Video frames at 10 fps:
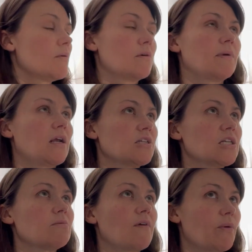Oh my gosh, I can't
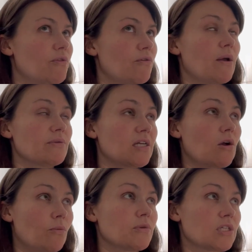believe I went through that. It was
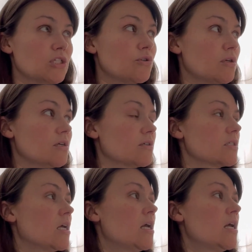like almost like 2 years.